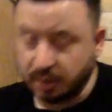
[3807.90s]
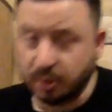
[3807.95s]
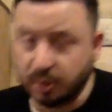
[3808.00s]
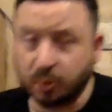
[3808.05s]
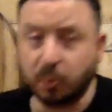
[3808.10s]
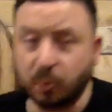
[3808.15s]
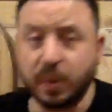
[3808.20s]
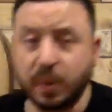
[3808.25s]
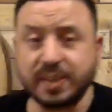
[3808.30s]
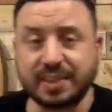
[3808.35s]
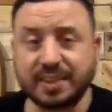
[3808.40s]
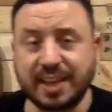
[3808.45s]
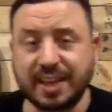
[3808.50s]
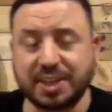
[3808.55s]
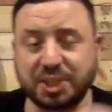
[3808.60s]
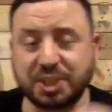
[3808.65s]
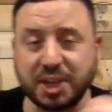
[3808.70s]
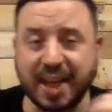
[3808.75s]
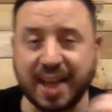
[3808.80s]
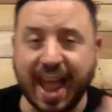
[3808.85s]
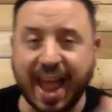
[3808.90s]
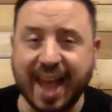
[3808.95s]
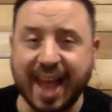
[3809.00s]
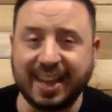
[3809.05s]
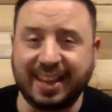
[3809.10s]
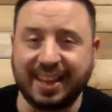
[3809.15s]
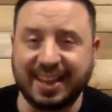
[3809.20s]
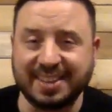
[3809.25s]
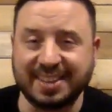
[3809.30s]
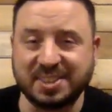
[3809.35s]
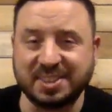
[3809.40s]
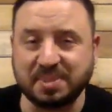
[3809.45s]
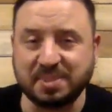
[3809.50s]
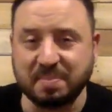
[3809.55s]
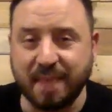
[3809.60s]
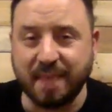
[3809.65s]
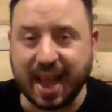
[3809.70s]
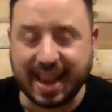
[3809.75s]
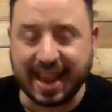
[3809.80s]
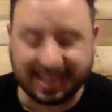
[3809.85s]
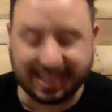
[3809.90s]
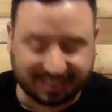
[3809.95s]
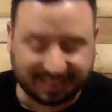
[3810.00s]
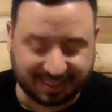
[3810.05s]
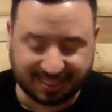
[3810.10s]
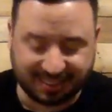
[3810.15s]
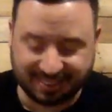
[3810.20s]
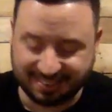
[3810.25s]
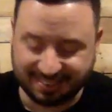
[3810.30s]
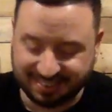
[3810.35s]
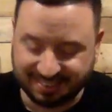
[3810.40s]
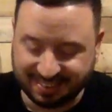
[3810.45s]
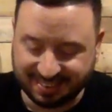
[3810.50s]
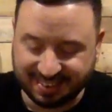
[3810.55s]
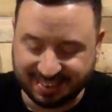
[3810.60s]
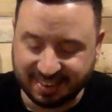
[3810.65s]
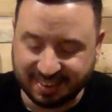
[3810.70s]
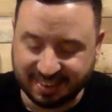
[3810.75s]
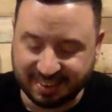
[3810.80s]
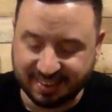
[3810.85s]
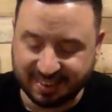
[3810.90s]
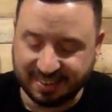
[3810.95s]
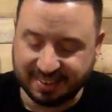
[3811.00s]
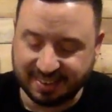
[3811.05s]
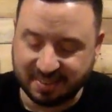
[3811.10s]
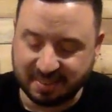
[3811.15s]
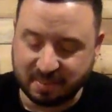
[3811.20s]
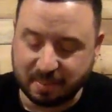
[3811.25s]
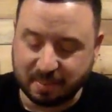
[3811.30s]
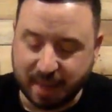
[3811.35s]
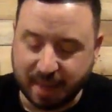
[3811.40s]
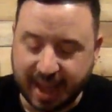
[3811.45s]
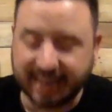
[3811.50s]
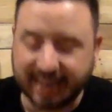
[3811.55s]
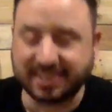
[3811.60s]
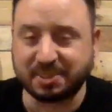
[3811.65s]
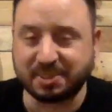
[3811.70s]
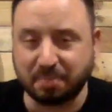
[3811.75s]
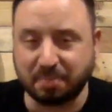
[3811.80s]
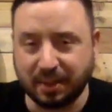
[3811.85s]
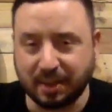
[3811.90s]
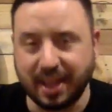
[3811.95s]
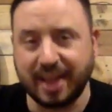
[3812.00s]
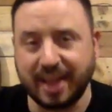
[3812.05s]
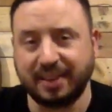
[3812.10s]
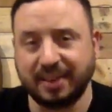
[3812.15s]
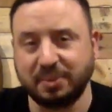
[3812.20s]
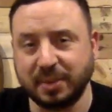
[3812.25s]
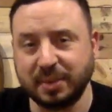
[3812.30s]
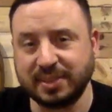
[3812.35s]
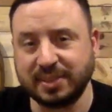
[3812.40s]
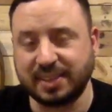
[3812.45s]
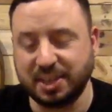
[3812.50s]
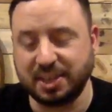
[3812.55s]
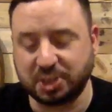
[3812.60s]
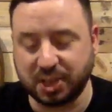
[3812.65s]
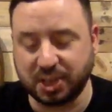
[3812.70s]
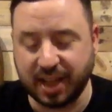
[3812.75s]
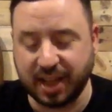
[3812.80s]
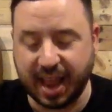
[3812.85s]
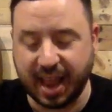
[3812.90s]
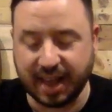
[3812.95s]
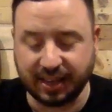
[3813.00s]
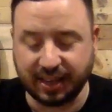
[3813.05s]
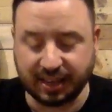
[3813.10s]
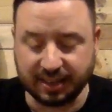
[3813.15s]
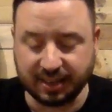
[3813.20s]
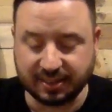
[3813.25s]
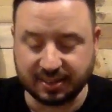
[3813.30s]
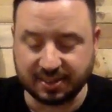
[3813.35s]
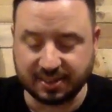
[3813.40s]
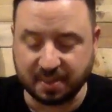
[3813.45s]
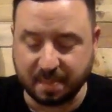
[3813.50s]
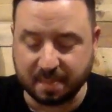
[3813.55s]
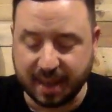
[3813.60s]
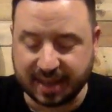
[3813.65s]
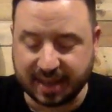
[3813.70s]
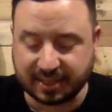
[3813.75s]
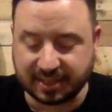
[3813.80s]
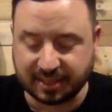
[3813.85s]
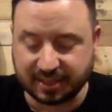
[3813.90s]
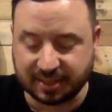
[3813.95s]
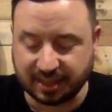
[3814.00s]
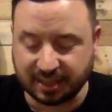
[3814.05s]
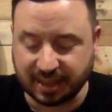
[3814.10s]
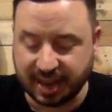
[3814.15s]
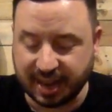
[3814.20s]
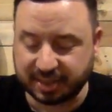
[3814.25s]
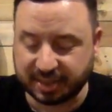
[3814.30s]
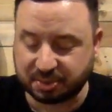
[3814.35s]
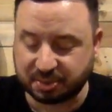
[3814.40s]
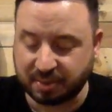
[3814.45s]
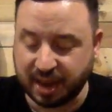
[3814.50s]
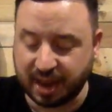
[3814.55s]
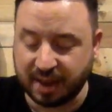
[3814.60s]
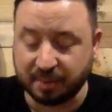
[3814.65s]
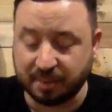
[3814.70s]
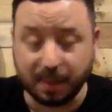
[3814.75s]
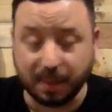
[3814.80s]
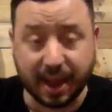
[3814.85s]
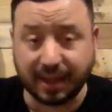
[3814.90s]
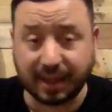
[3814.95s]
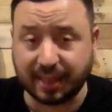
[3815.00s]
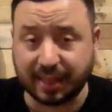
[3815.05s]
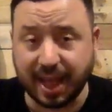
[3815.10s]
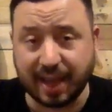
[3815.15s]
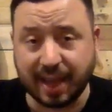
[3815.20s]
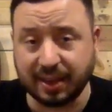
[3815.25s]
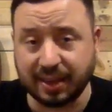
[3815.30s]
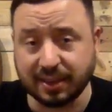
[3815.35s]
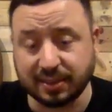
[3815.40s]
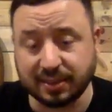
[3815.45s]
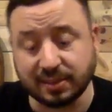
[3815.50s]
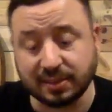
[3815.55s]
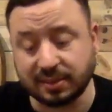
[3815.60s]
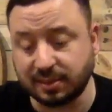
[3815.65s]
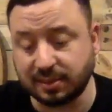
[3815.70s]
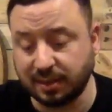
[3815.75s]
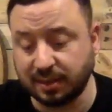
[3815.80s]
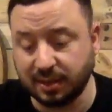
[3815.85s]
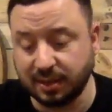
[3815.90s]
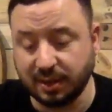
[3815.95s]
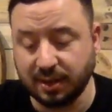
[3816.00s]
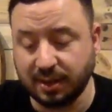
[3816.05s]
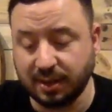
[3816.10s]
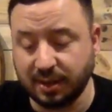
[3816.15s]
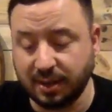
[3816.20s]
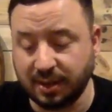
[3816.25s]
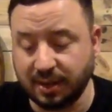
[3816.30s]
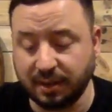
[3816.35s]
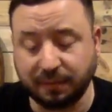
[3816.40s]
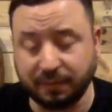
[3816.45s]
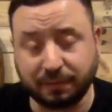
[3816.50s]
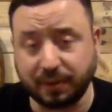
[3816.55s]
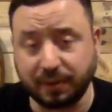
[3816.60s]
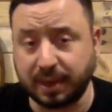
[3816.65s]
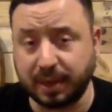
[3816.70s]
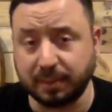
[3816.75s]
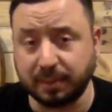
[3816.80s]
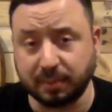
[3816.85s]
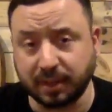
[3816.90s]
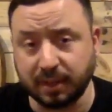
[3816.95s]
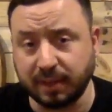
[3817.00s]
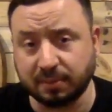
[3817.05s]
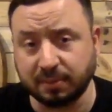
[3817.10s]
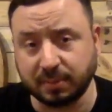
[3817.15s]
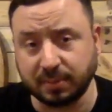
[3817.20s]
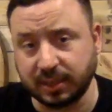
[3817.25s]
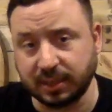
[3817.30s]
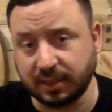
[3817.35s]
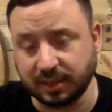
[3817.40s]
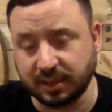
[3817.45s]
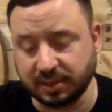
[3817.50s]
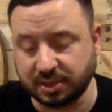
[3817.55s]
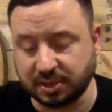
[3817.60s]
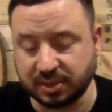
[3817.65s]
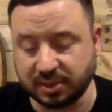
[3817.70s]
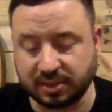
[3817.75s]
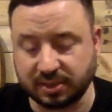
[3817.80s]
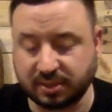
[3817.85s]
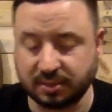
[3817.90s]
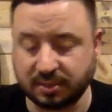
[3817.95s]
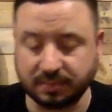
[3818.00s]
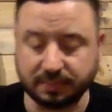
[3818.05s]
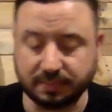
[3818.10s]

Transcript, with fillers: Whiskey Shenanigans, Mike. Mike's blend, Whiskey Shenanigans, makes it to the next round. Mike, that is unfreaking believably delicious.